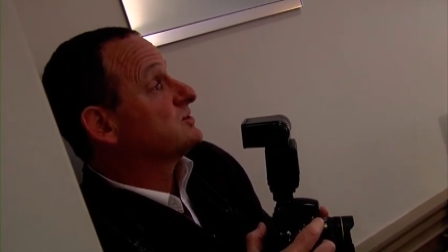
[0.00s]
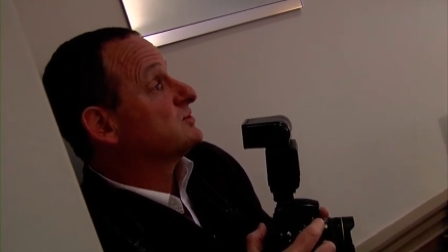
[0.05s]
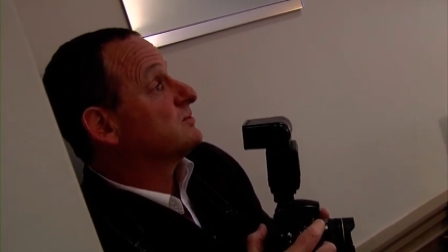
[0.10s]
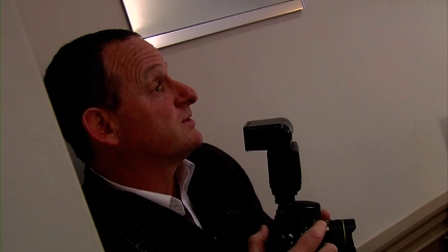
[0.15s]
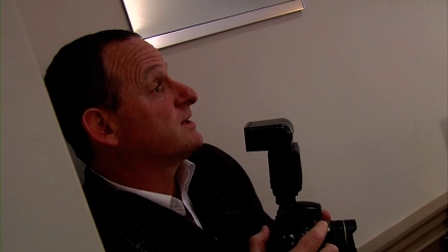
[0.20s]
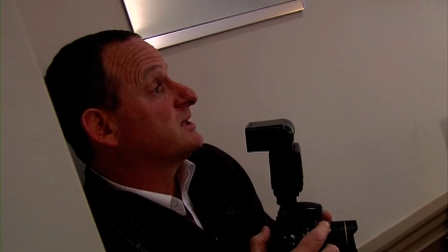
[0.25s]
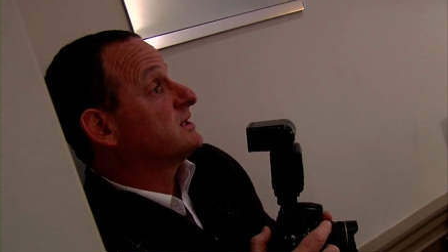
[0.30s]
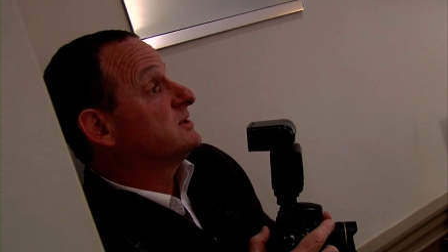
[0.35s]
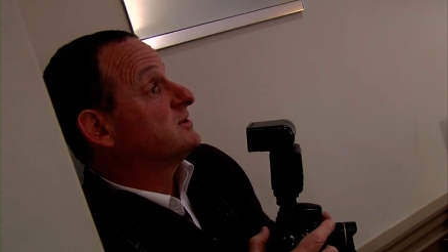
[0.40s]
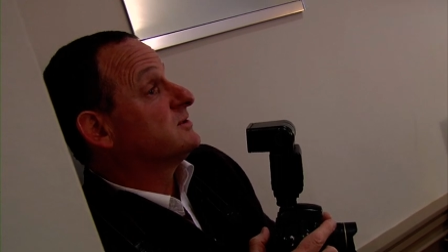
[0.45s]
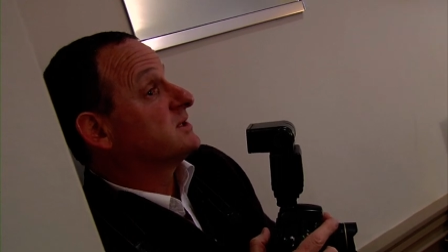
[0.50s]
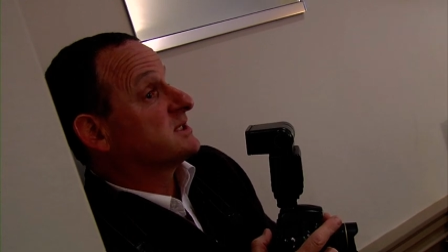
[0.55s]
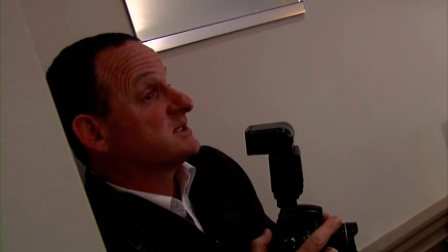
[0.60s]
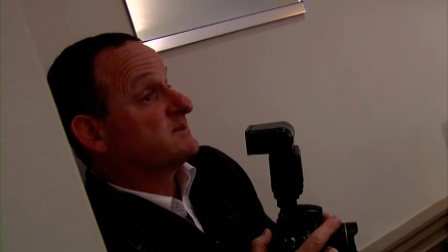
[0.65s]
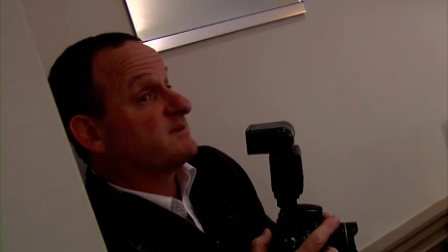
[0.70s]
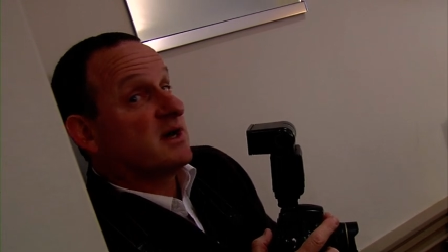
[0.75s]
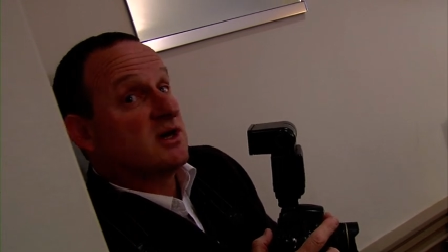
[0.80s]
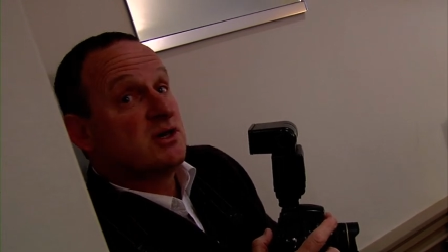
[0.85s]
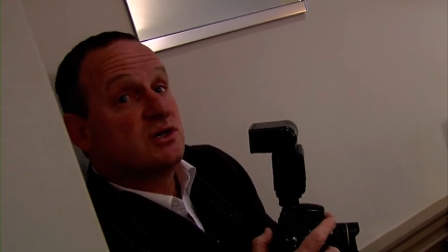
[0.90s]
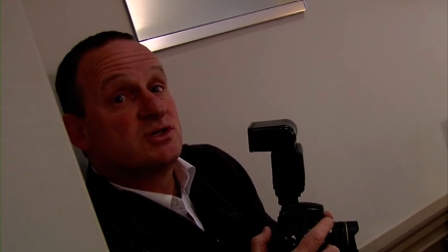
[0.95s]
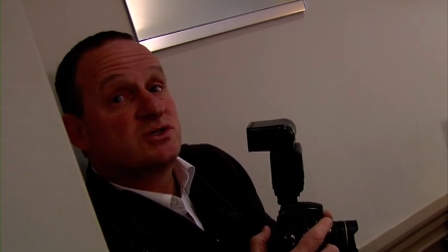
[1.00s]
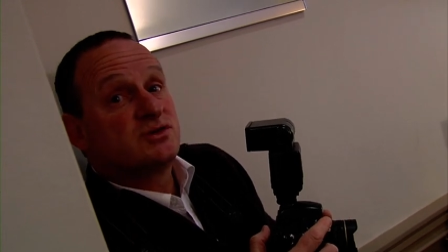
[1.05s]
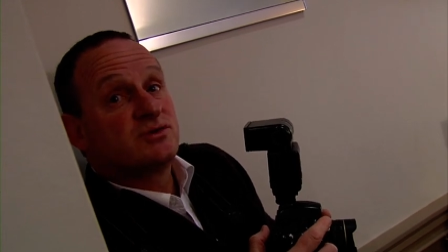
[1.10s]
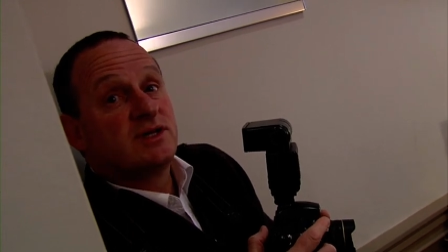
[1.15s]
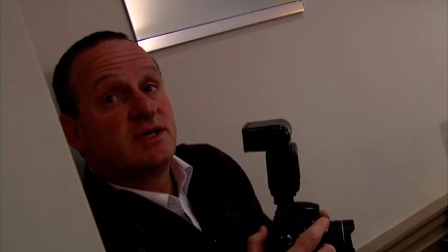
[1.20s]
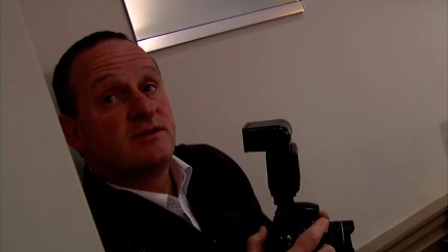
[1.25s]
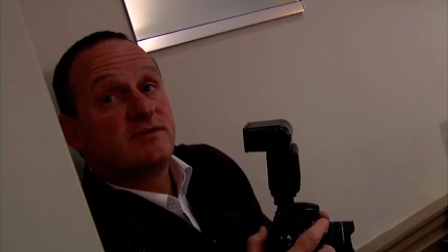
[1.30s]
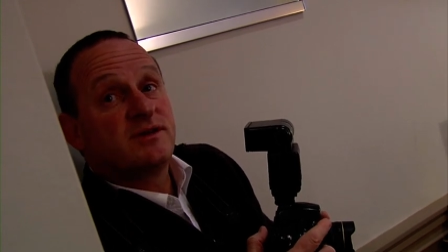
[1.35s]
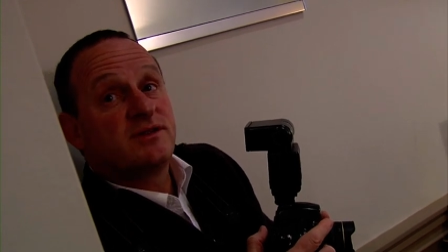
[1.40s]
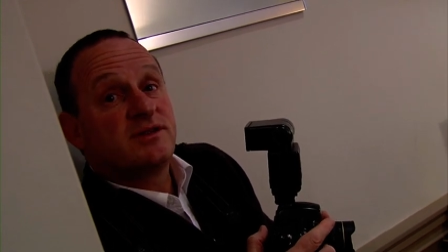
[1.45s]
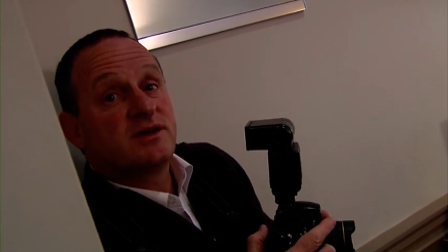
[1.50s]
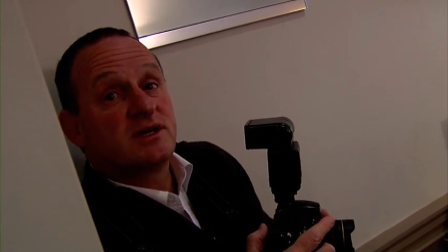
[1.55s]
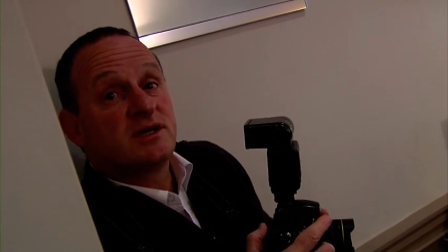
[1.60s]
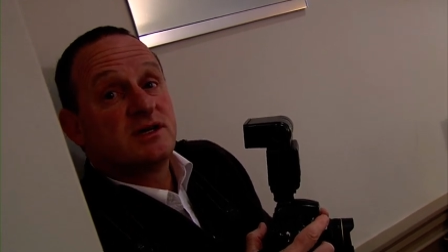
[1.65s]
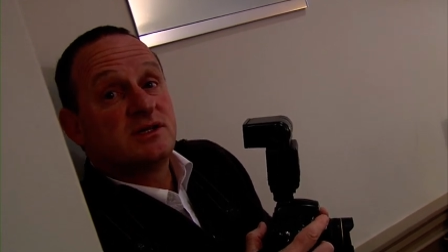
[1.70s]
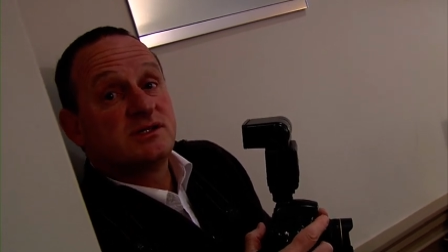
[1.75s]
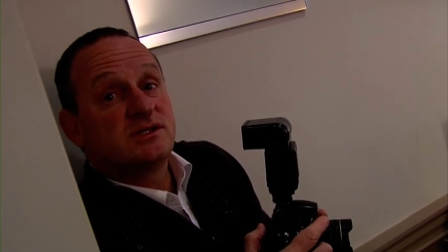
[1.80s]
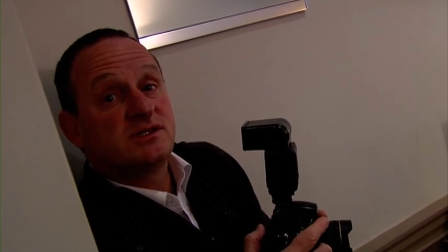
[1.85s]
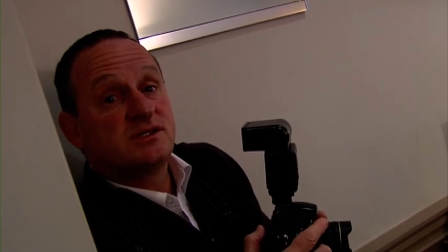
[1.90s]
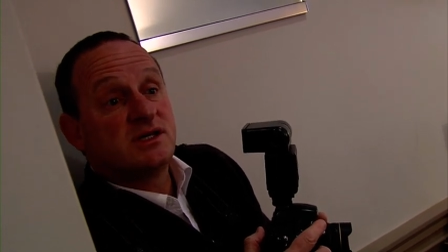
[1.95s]
sure that your exposure and everything
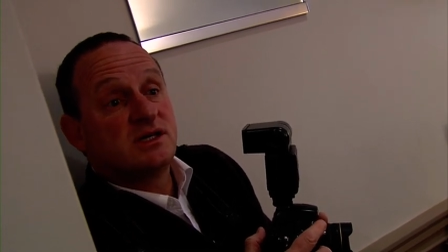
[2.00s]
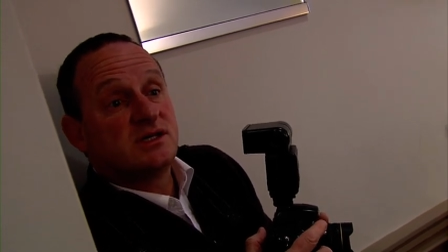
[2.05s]
is